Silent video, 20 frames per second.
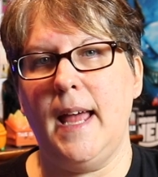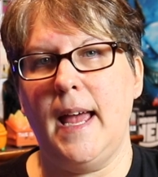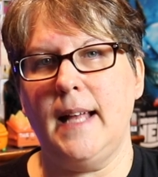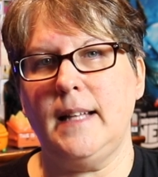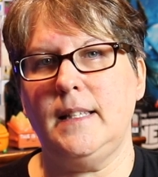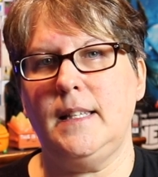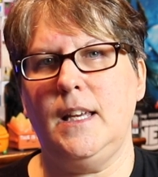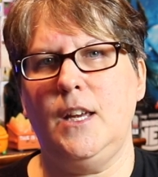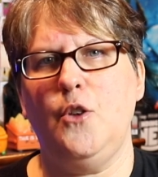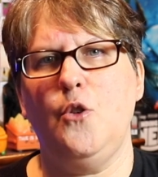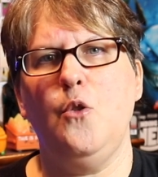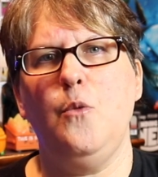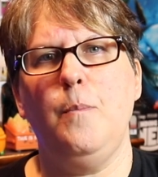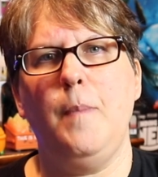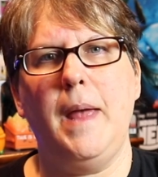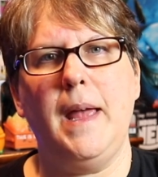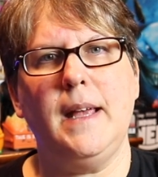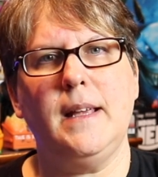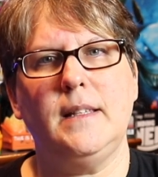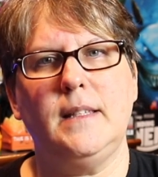Etsy who
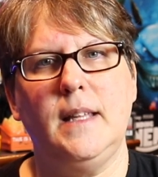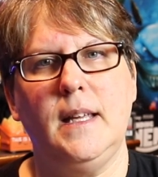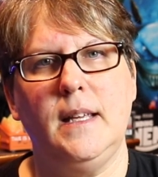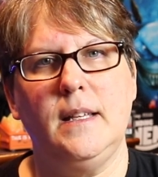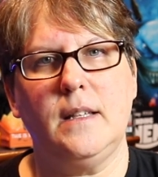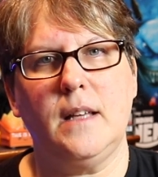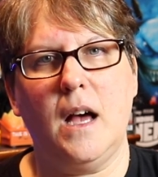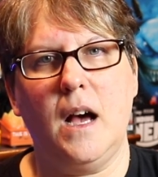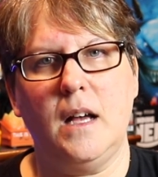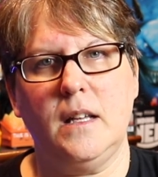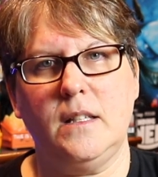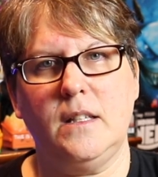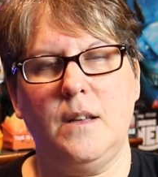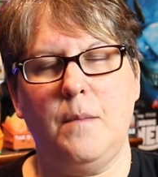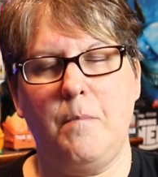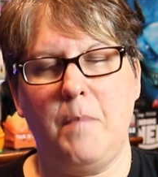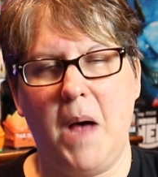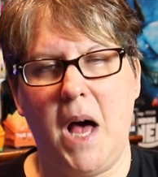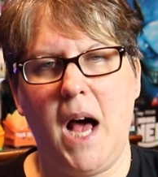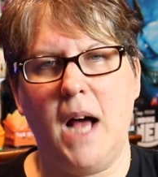makes these
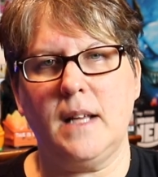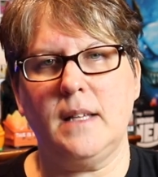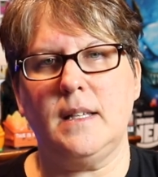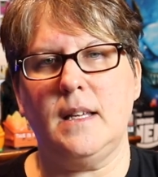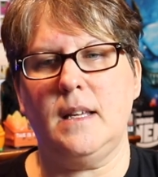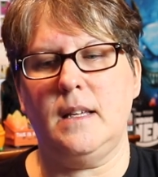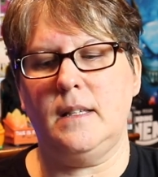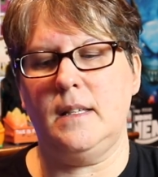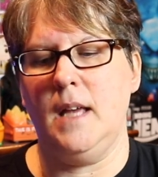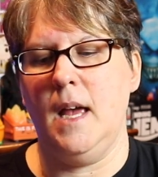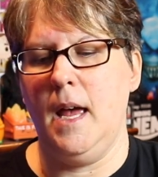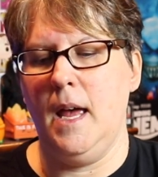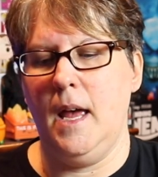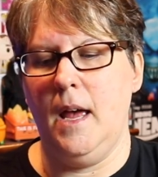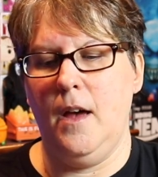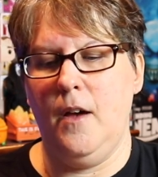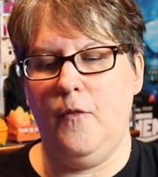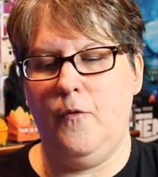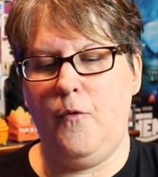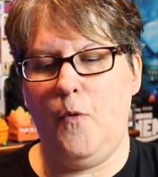custom boxes
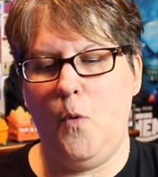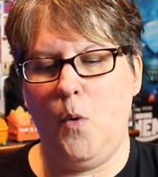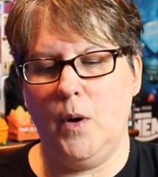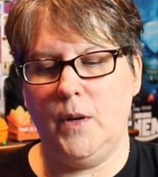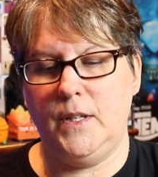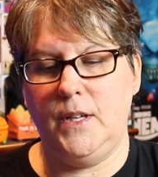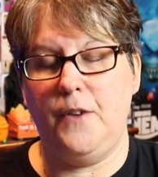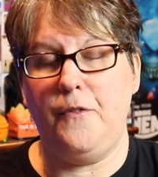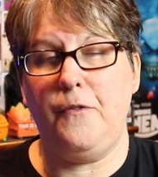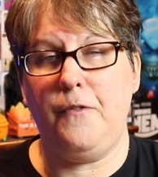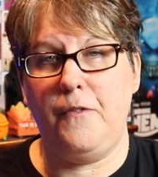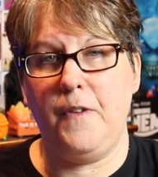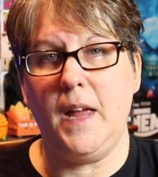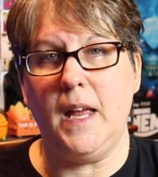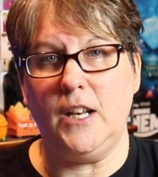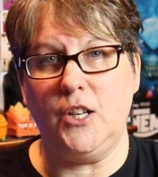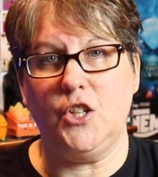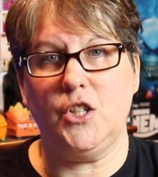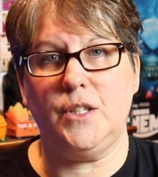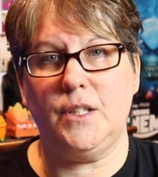to
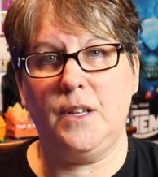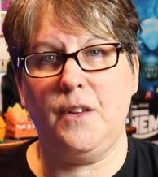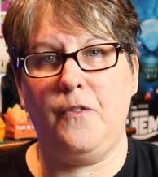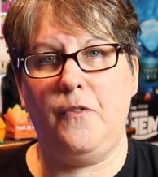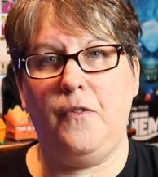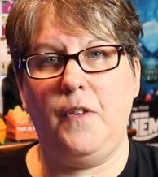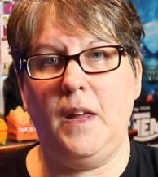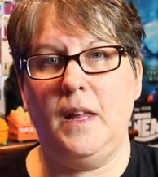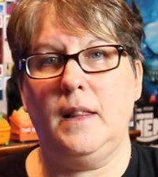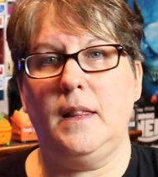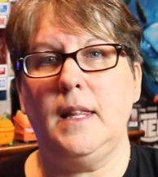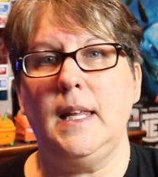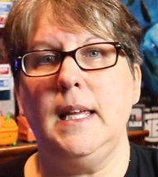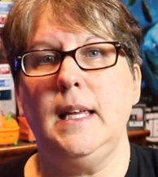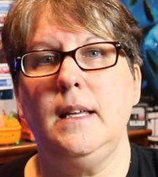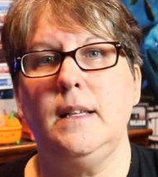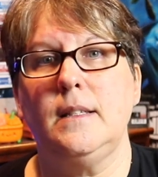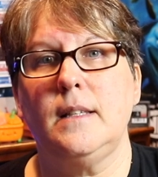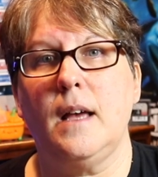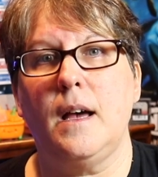fit
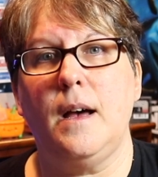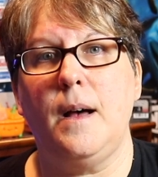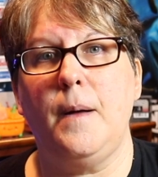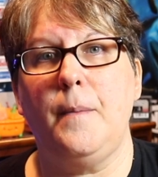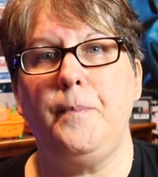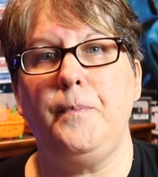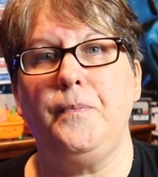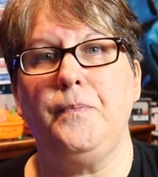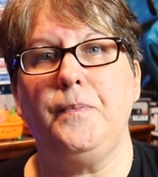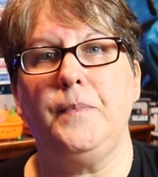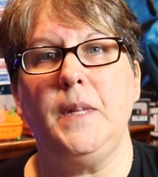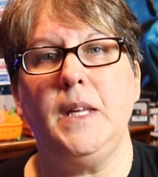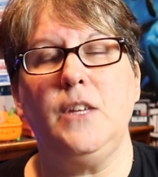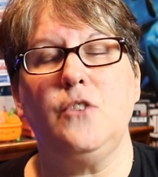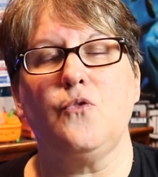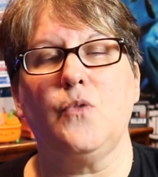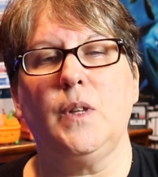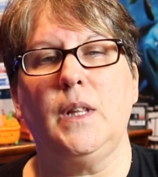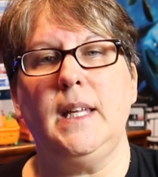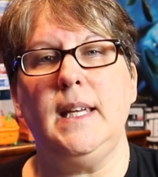
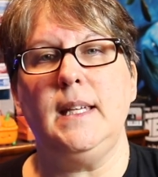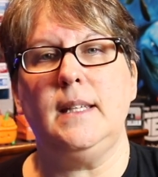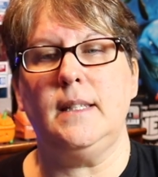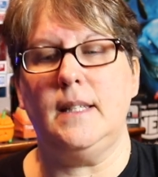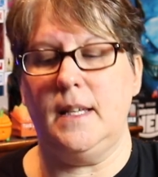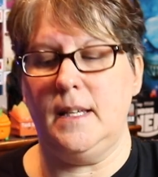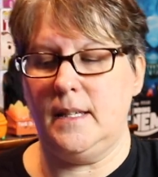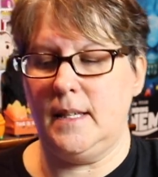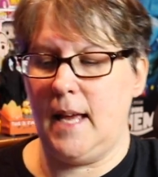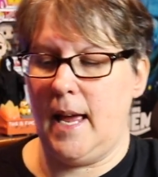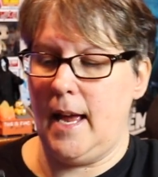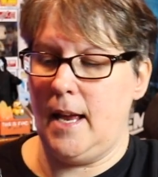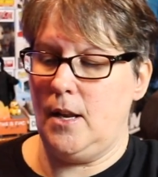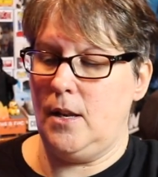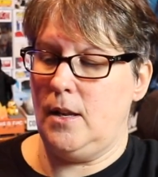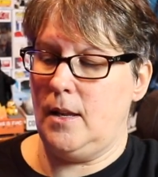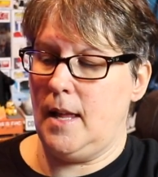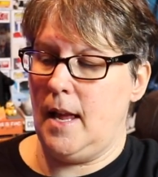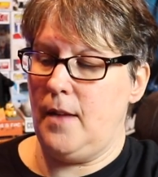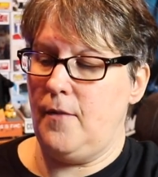these releases,
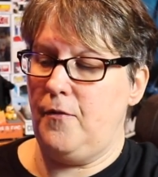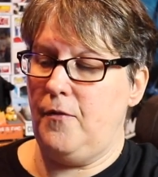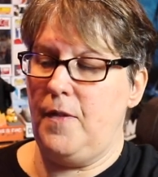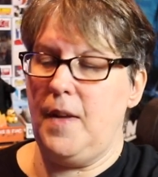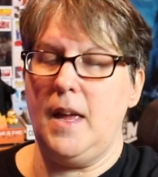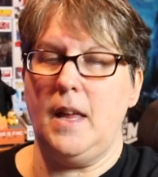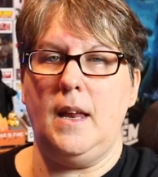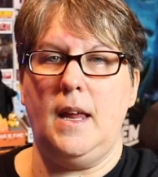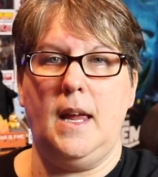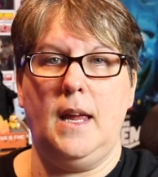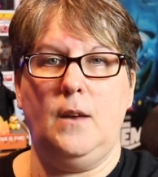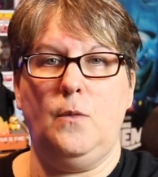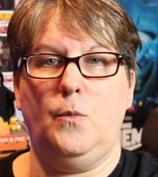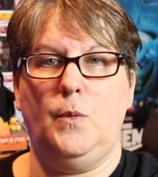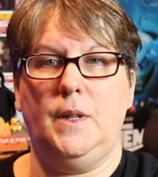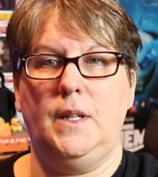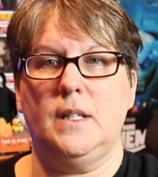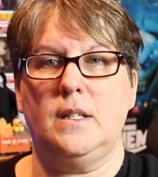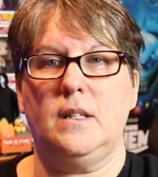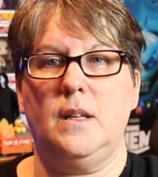and they fit in
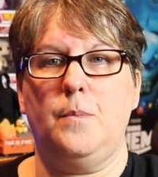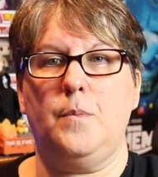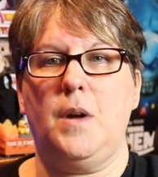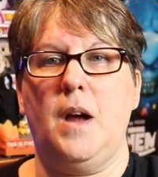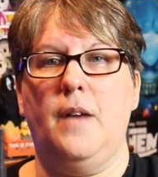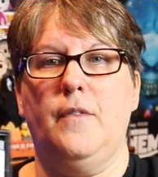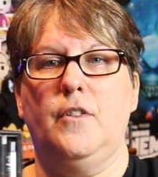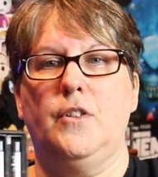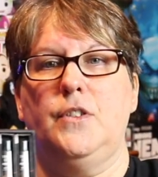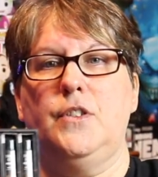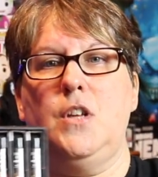with the slipcover.